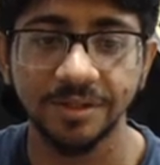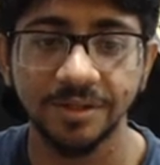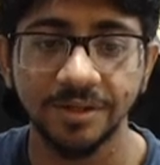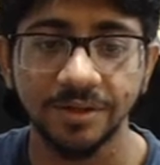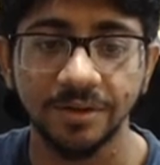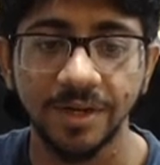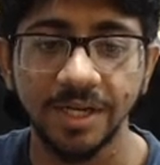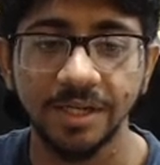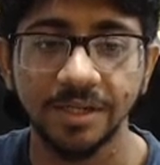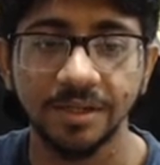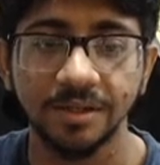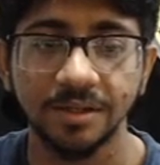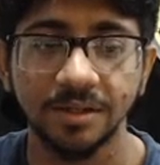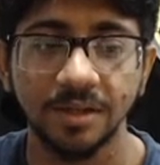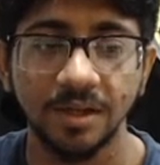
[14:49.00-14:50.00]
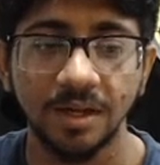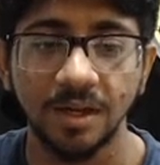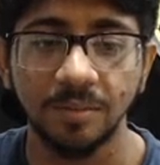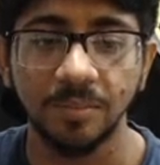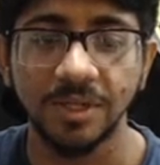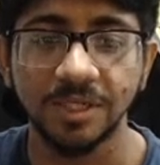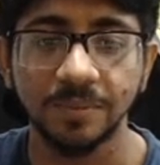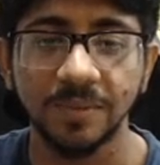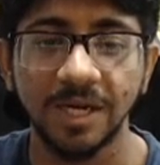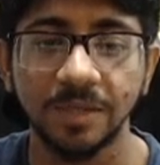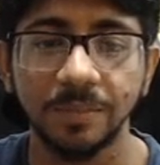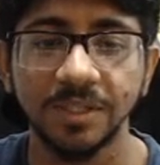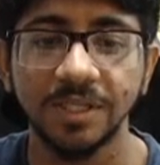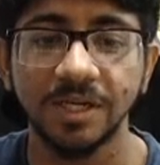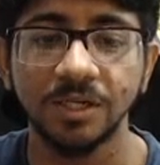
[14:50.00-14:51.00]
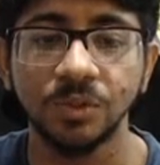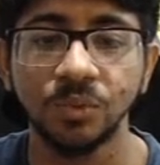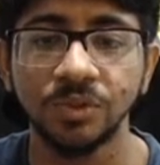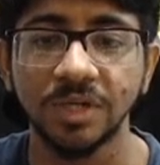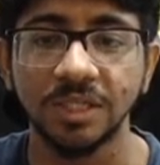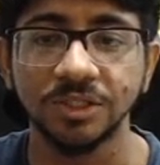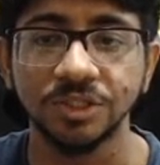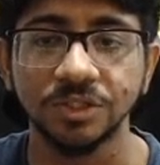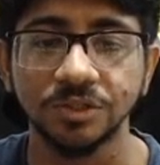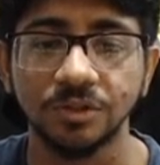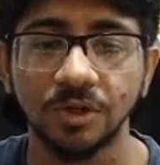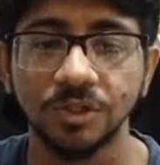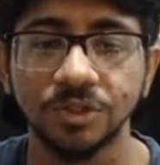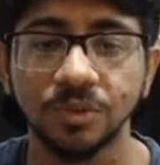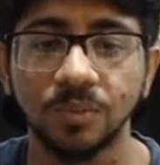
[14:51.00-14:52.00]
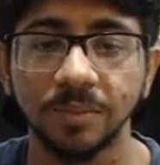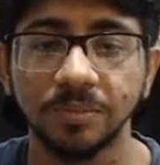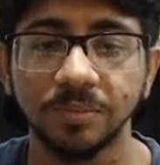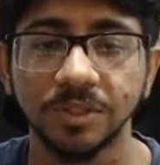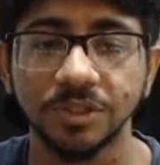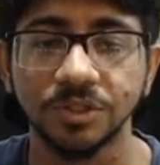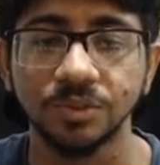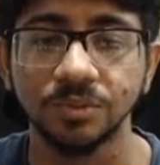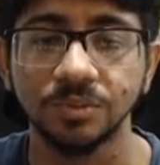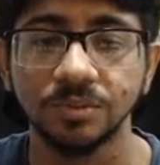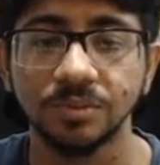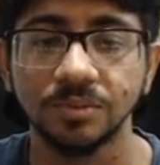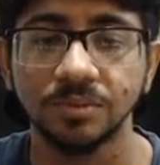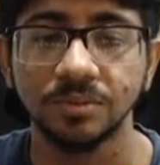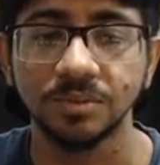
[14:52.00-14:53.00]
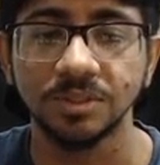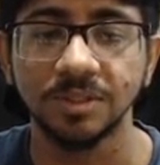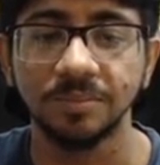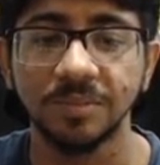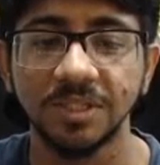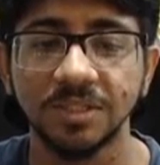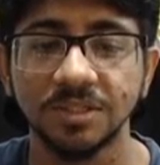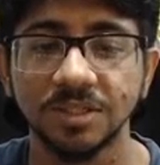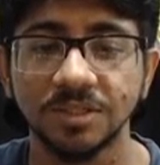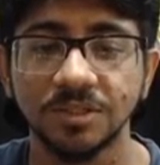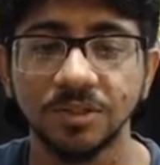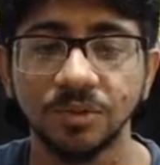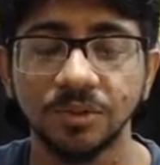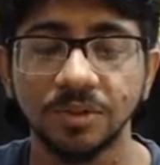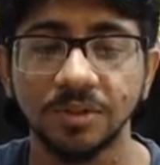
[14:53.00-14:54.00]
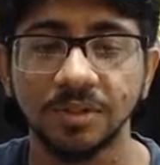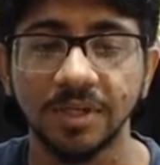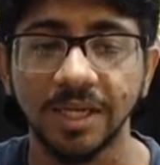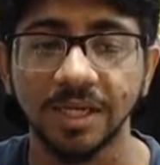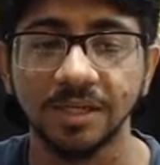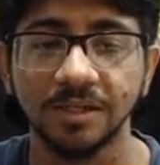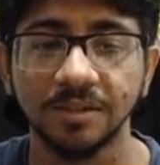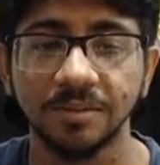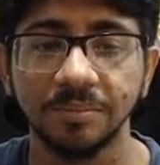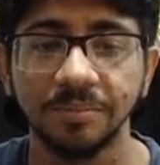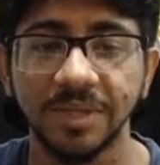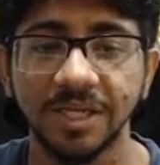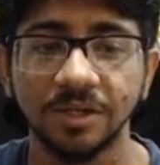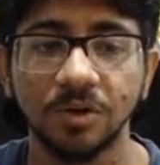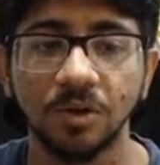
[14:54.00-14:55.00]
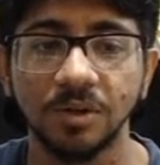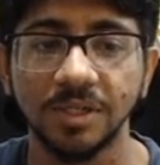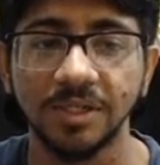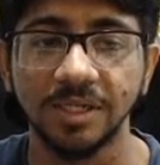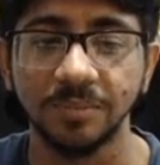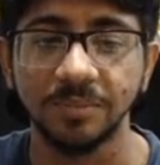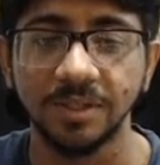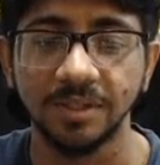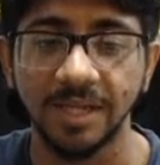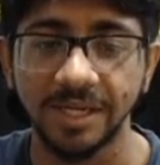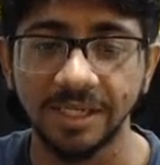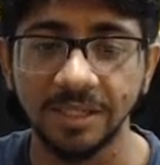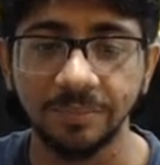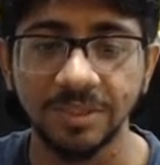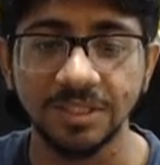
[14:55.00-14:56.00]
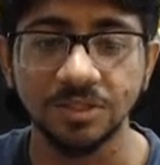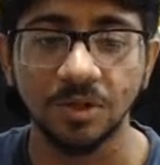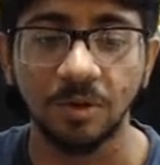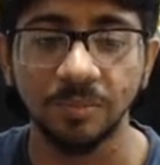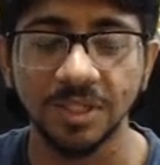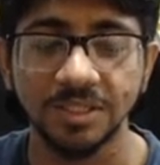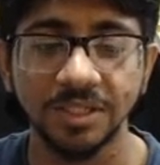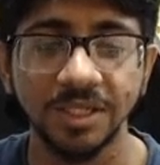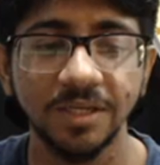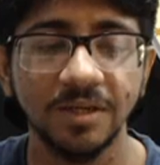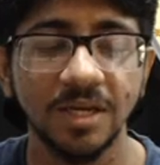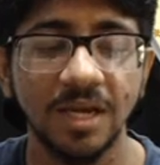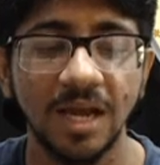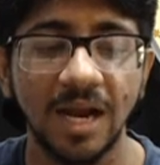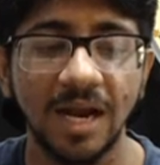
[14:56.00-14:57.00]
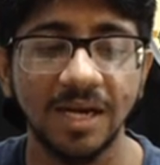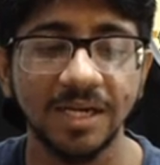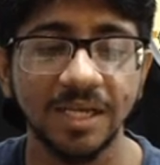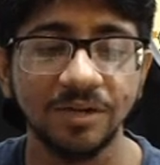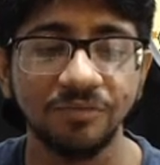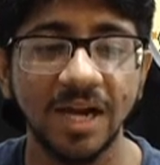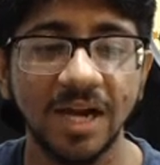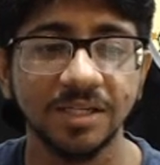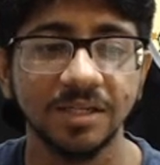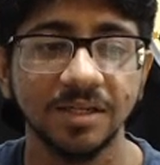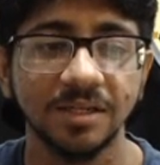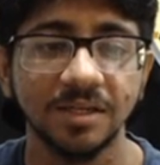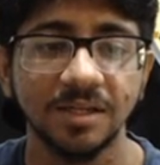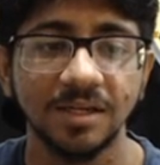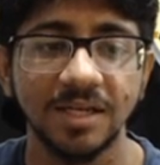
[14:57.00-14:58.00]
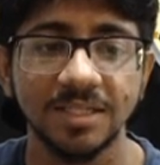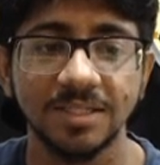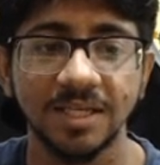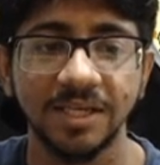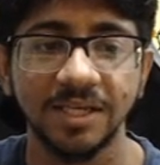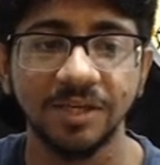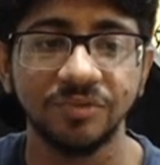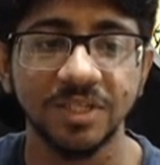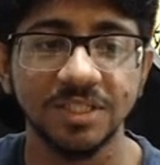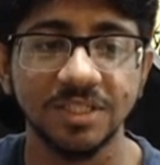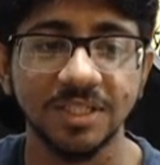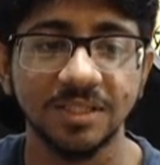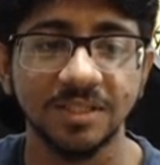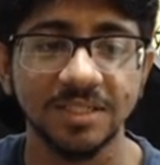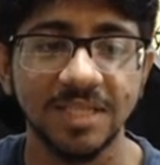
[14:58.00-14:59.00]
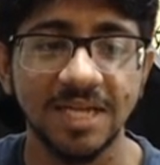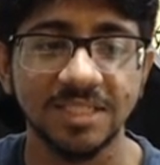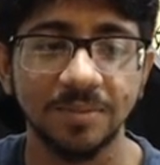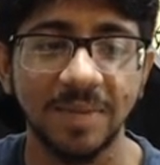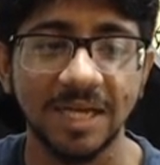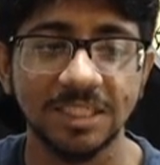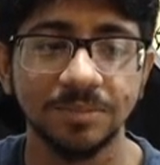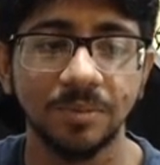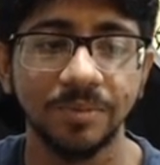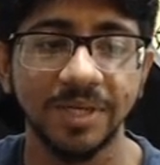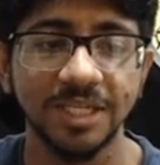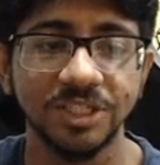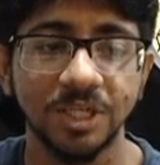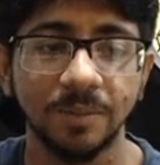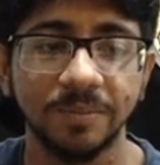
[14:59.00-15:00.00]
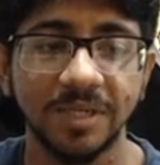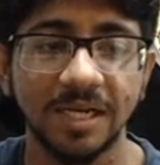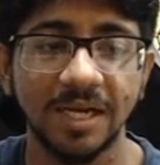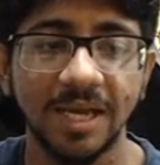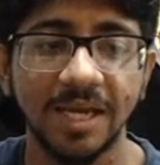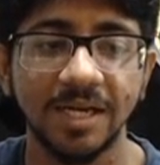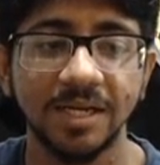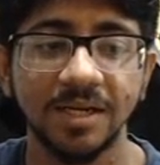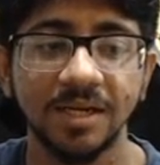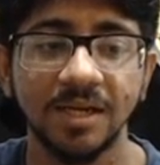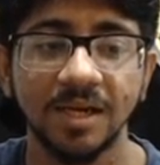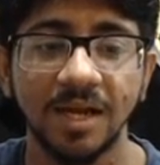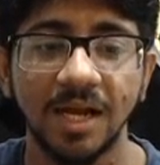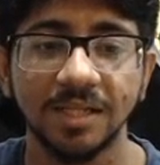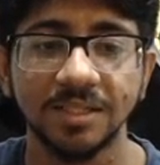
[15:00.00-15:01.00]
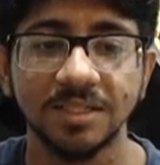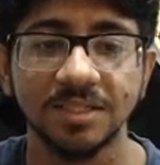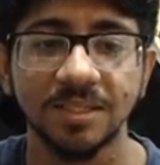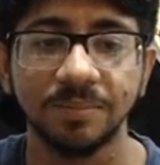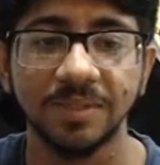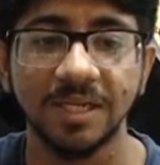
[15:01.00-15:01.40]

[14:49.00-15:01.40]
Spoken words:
right? Multiplied by, there are two transition calls. So 1 plus 2. Simply this is your like like DP's complexity. And in fact, let's say if this has a maximum range up till n, and this is up till